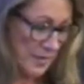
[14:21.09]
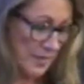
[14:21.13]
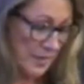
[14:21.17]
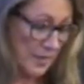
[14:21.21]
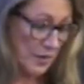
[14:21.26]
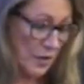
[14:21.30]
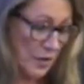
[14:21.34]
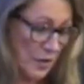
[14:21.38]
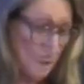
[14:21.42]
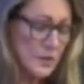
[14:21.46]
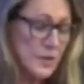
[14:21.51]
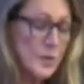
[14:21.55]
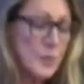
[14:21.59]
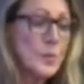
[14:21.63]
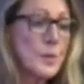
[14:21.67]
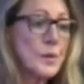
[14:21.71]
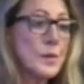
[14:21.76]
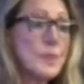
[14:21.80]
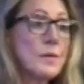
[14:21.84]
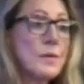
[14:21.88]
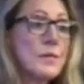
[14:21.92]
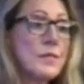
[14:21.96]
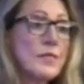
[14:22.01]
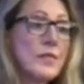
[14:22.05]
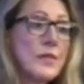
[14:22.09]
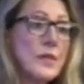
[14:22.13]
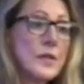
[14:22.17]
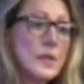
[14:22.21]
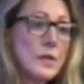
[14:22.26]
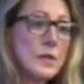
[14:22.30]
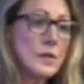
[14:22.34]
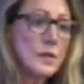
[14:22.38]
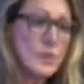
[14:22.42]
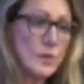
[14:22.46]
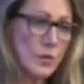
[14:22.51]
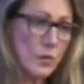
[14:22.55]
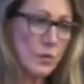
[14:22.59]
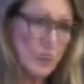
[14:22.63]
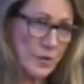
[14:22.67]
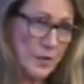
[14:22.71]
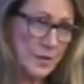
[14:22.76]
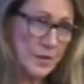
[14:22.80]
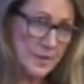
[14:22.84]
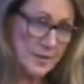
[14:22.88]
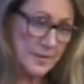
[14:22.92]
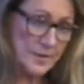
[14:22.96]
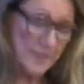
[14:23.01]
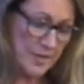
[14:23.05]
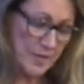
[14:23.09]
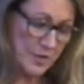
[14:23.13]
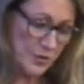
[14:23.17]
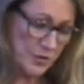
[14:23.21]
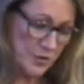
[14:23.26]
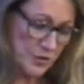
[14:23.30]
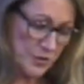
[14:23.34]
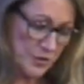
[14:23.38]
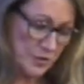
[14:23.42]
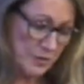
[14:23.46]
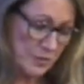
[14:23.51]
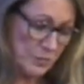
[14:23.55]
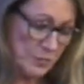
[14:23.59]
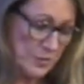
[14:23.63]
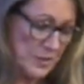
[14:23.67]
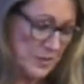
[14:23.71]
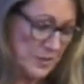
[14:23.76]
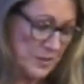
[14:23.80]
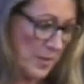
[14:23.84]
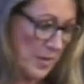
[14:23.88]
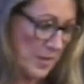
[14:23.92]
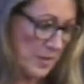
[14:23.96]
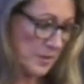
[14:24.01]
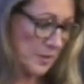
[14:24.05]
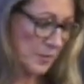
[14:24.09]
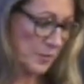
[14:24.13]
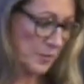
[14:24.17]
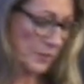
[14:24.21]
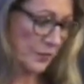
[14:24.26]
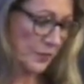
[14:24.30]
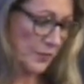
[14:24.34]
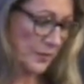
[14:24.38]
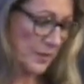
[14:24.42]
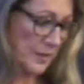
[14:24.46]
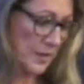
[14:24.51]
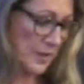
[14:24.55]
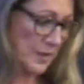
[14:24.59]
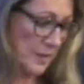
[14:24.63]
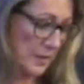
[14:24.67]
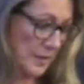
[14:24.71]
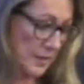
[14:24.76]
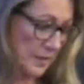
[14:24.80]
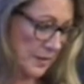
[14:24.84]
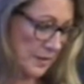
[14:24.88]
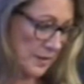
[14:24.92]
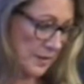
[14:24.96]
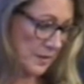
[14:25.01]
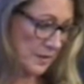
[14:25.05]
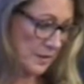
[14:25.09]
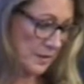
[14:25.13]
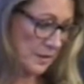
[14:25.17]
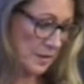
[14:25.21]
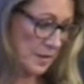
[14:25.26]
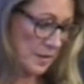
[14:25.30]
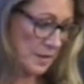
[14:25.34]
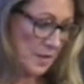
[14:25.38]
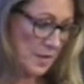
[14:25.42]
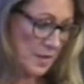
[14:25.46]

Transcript: and ultimately revealed the organization responsible for the killings,